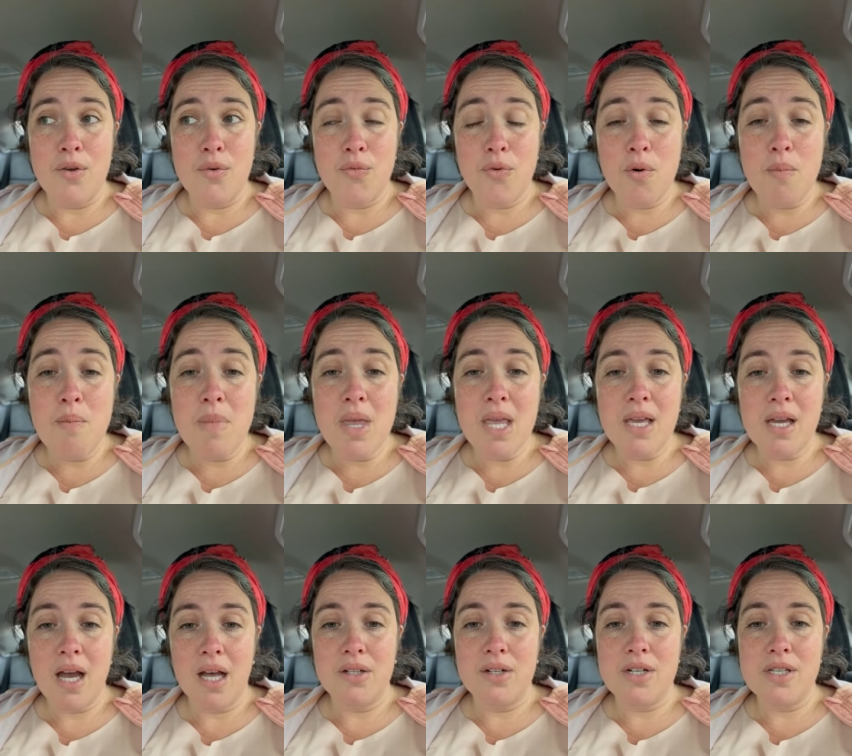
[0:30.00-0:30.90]
for me,
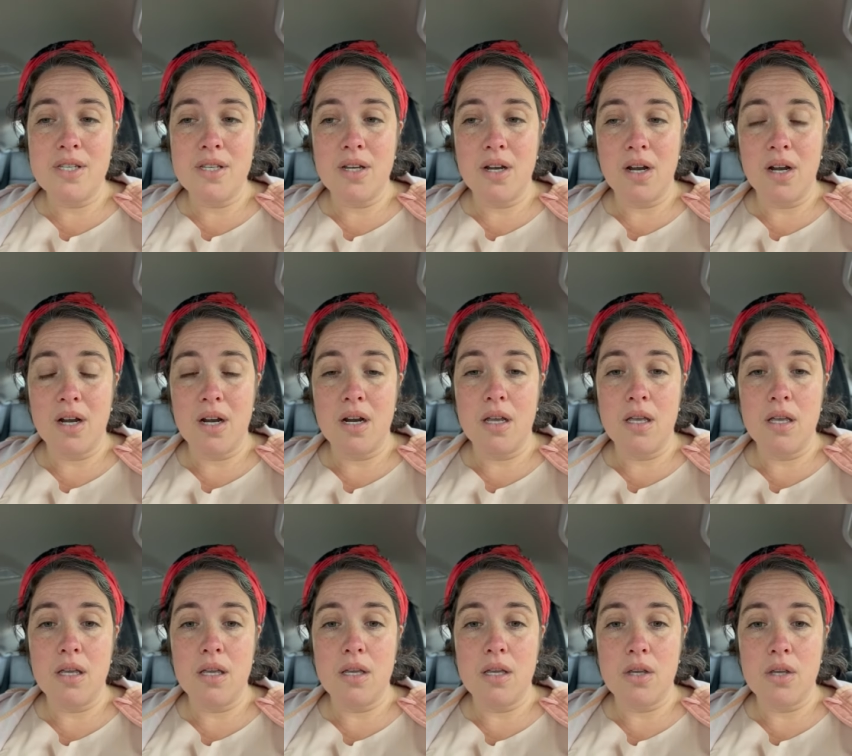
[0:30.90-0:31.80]
colors are
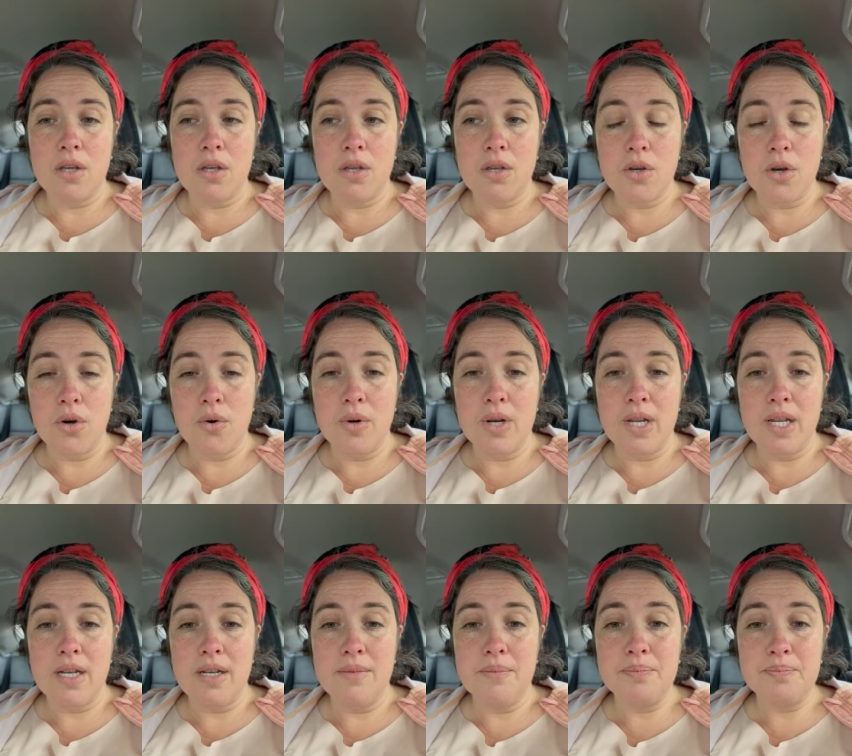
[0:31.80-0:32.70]

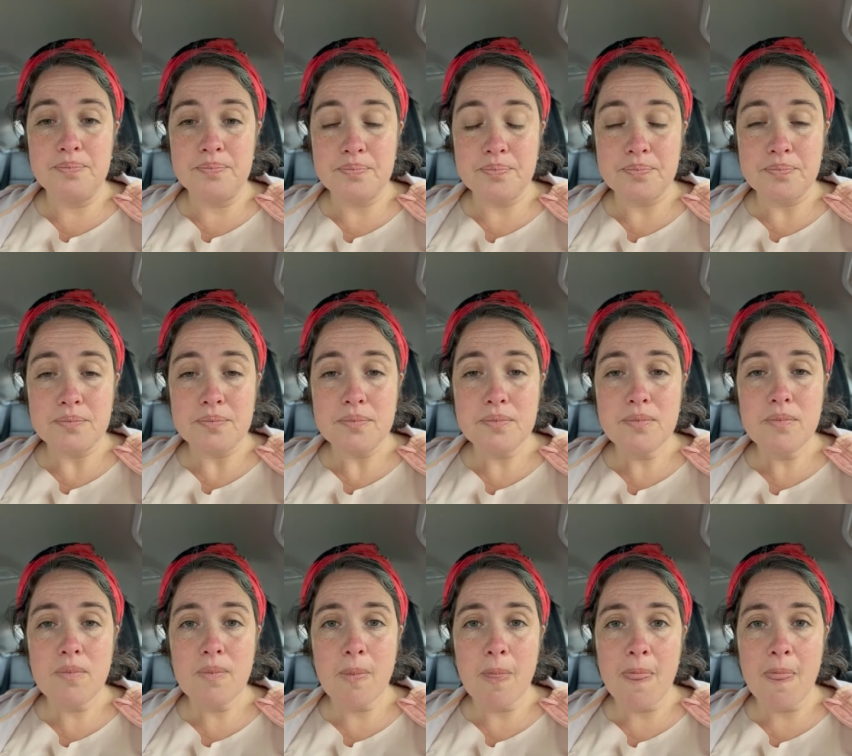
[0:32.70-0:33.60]
coded
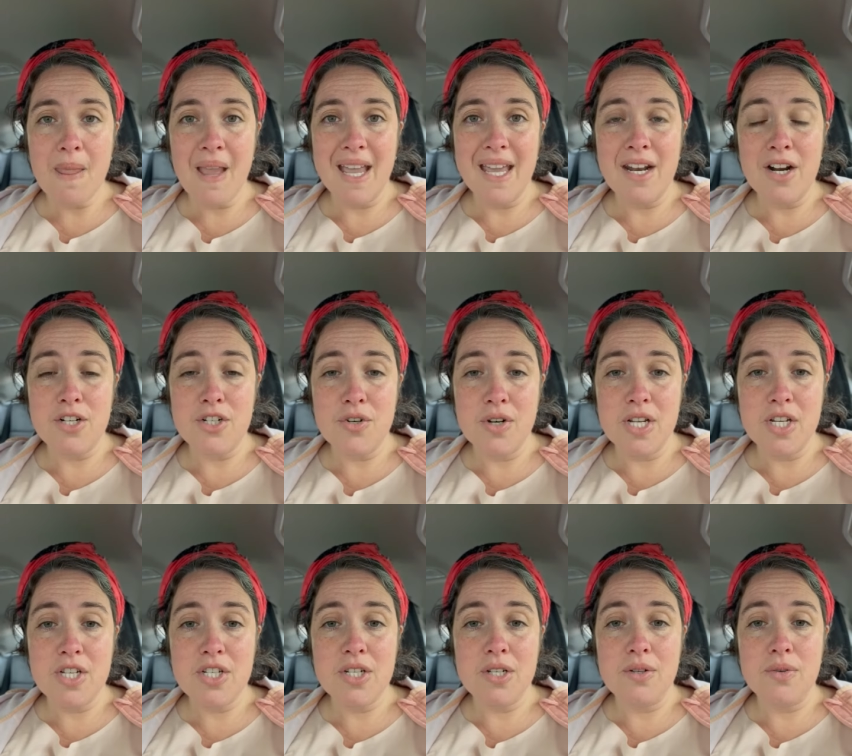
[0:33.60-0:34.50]
in our
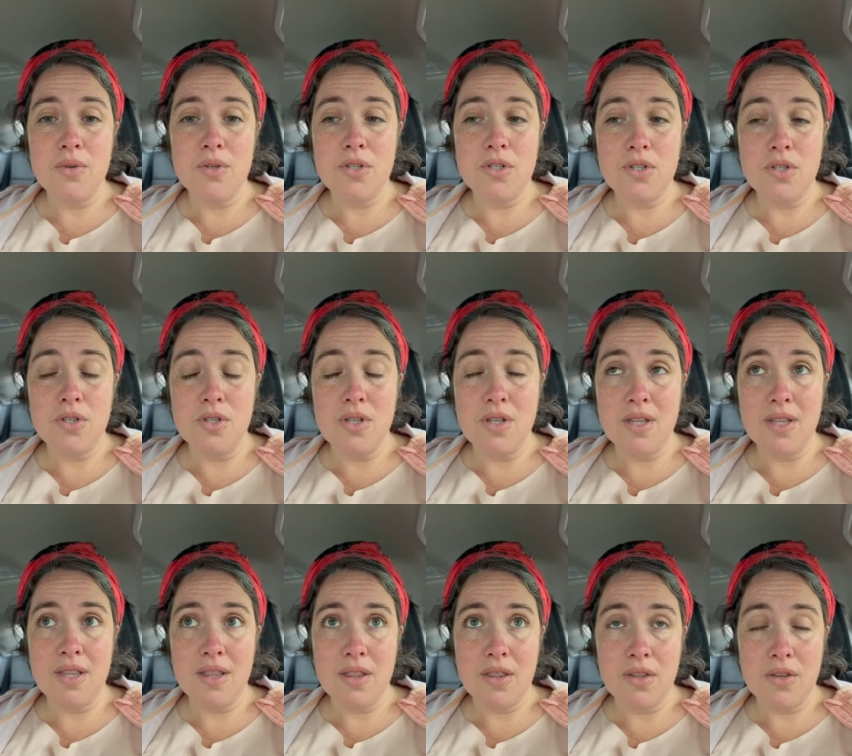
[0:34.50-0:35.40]
tradition.
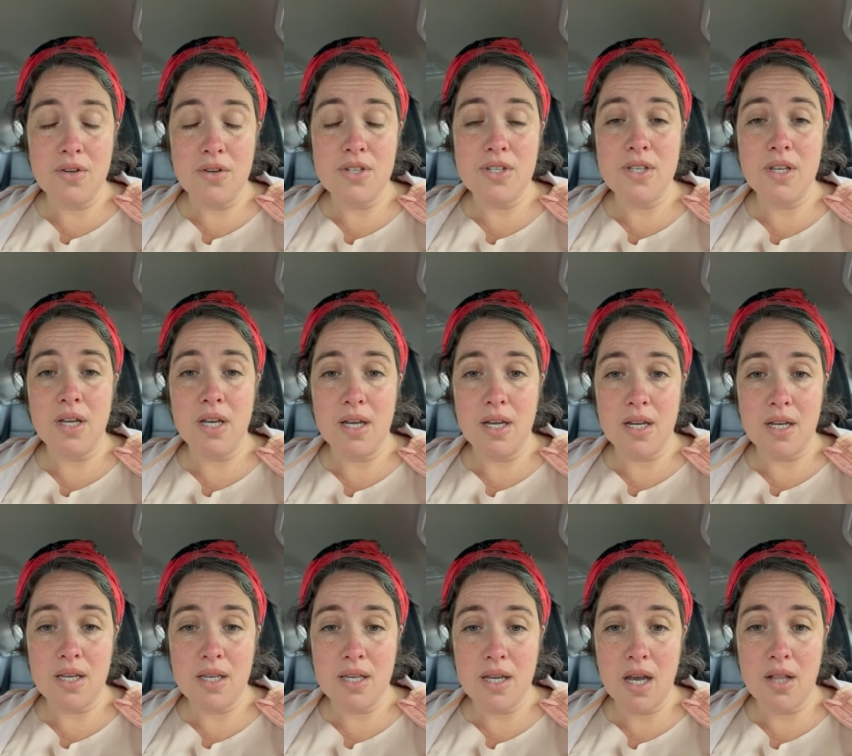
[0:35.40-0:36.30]
There's a
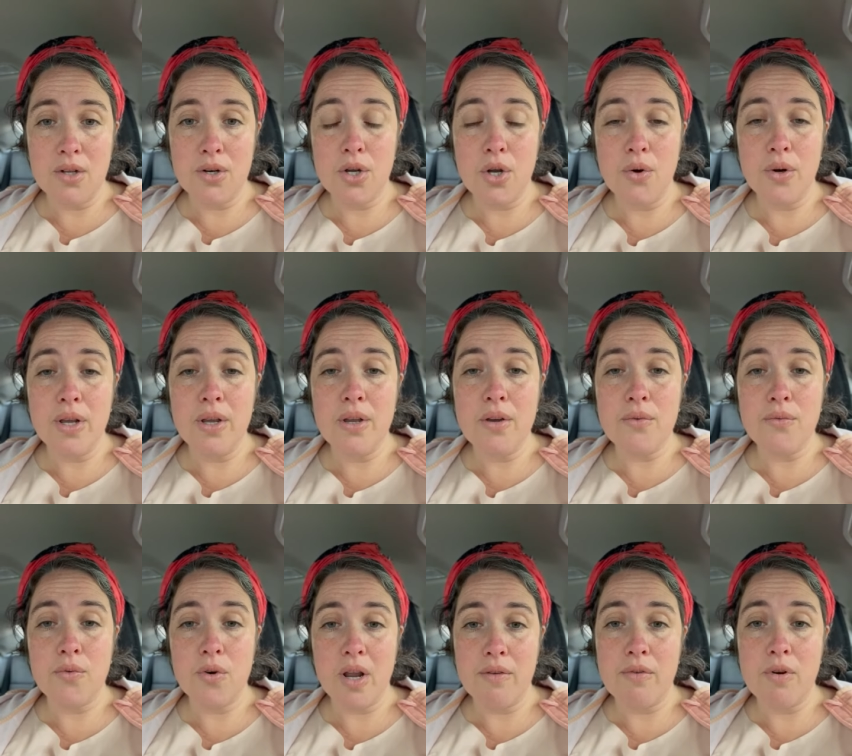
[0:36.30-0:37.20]
color coding
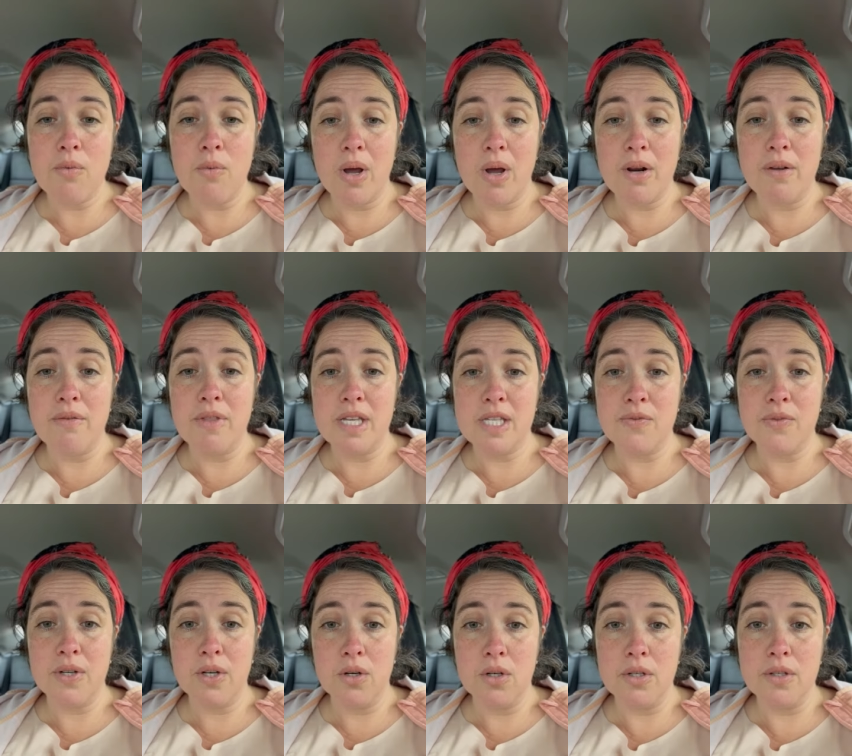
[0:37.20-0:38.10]
for every one of the
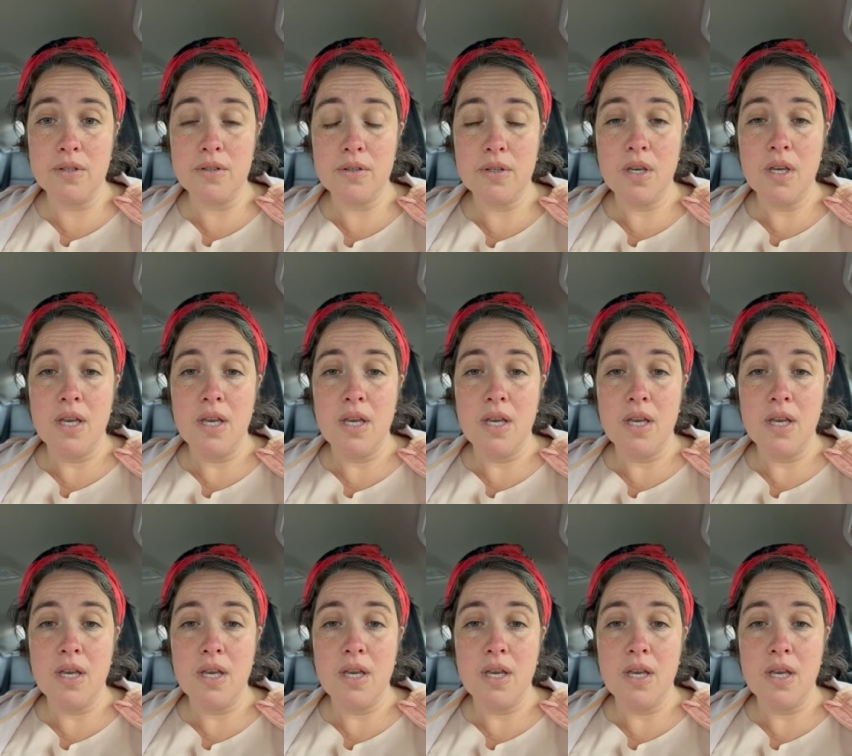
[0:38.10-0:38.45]
sefirot.